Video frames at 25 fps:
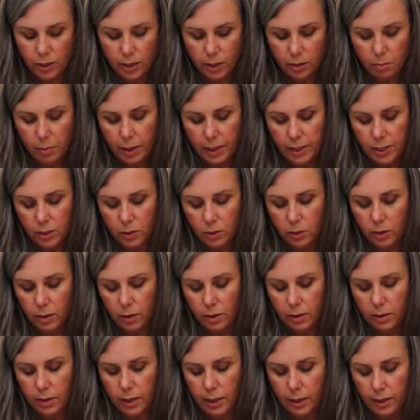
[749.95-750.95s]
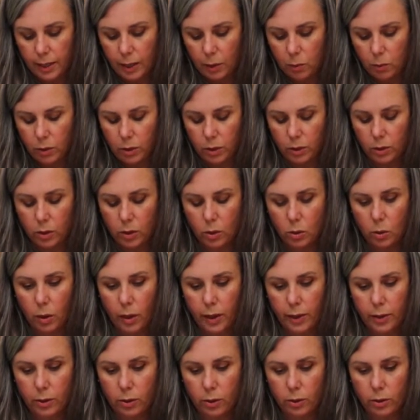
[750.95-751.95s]
can imagine that that would look
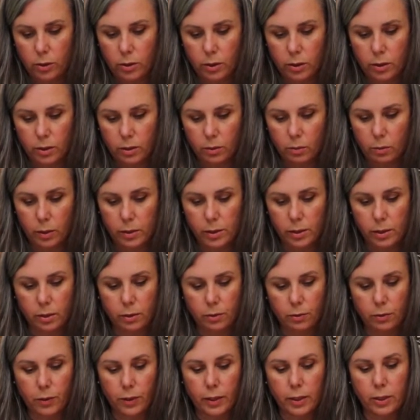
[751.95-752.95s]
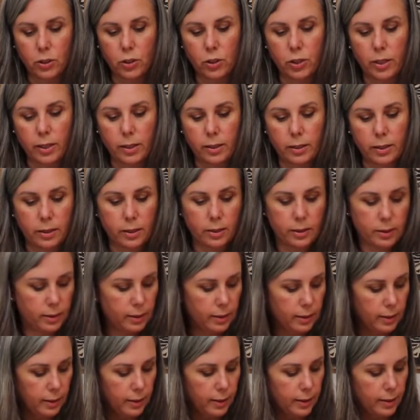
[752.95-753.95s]
quite good once I finished it.
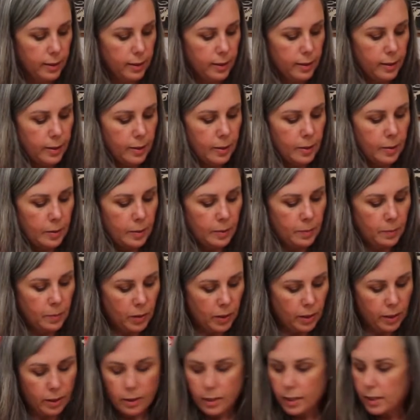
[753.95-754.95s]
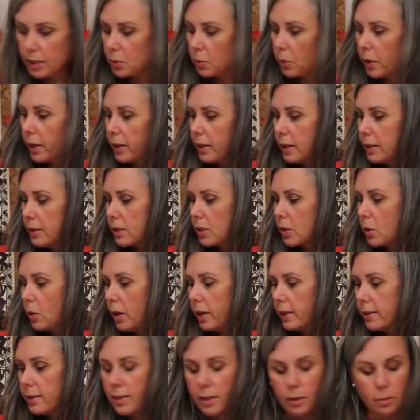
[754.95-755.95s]
This one is
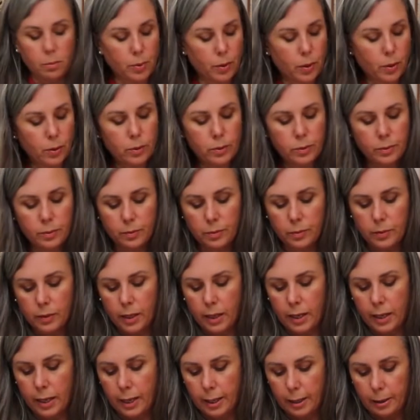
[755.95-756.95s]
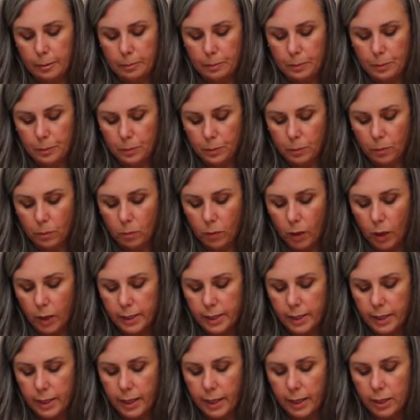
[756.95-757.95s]
quite simple. I
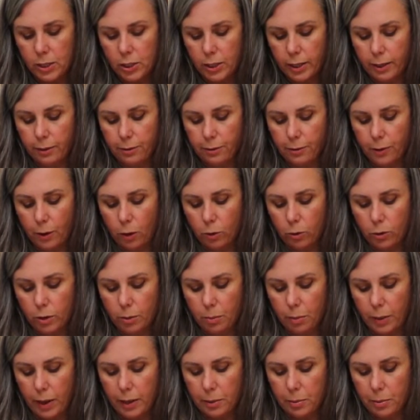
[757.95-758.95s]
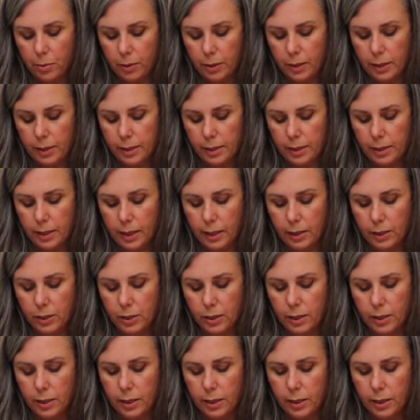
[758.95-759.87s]
did actually fold the paper at the start just